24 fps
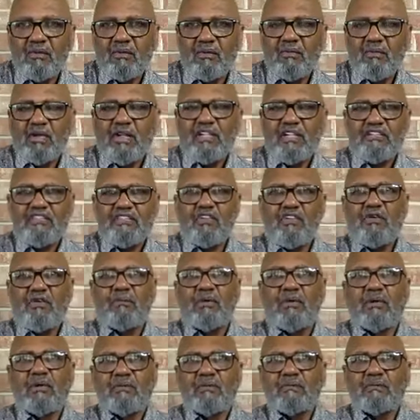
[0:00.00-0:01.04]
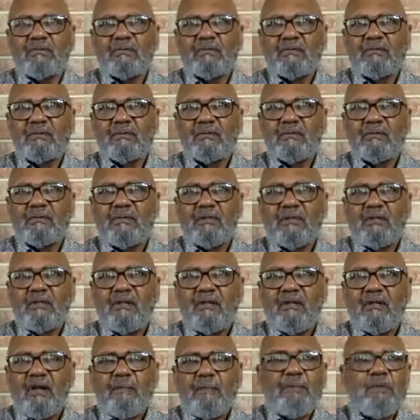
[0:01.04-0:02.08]
What is normal?
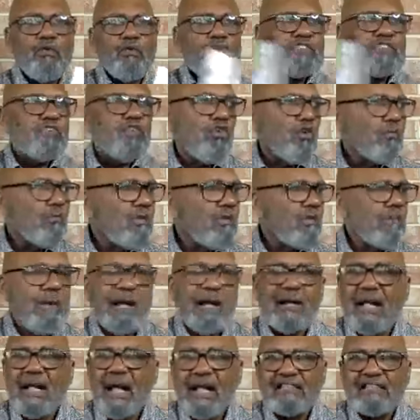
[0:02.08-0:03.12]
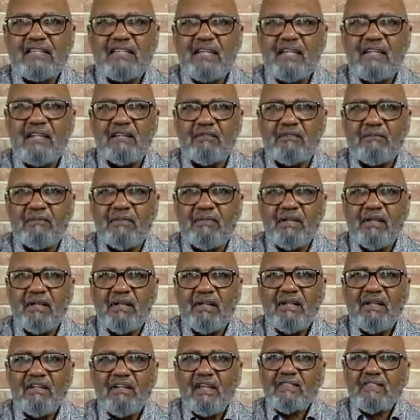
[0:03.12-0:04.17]
I mean, what's normal about God's kingdom?
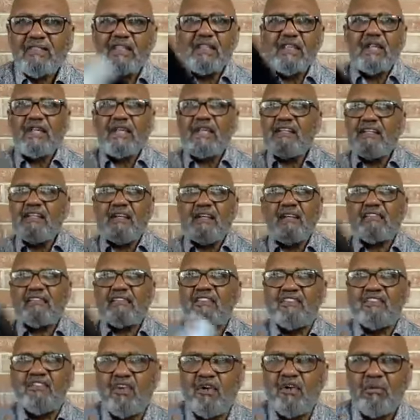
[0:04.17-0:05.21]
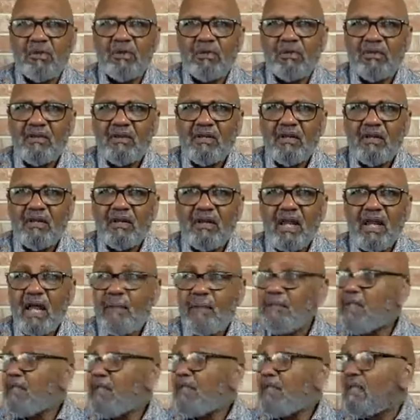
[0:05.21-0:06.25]
Nothing that he does is normal. I
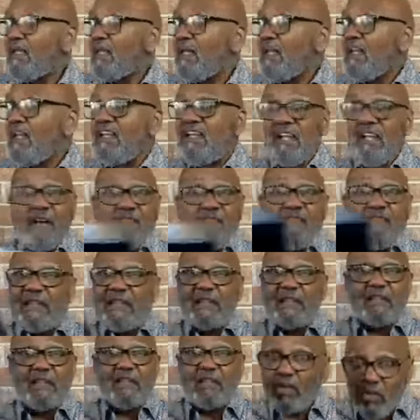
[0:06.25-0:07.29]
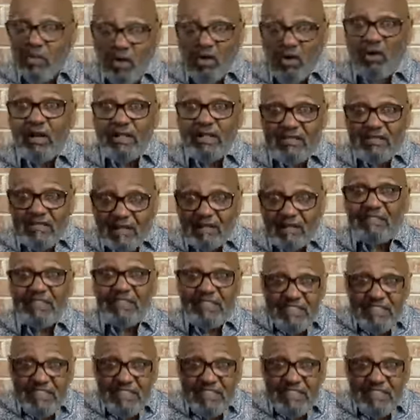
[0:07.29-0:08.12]
mean, nothing that the Lord has ever